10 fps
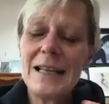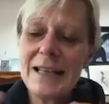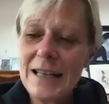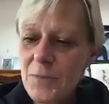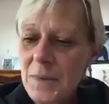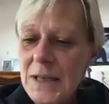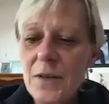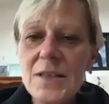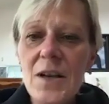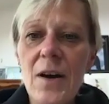give them a
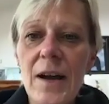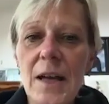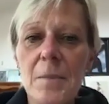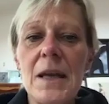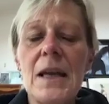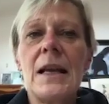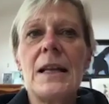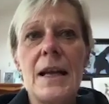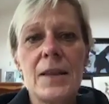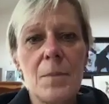little time,
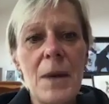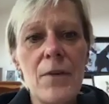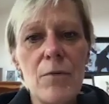let them have